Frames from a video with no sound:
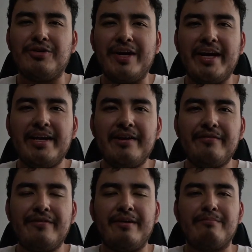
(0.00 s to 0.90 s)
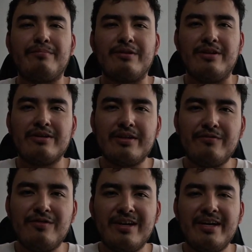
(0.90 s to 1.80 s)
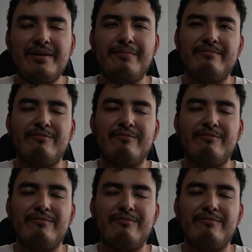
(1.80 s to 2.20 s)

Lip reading: creative and productive way.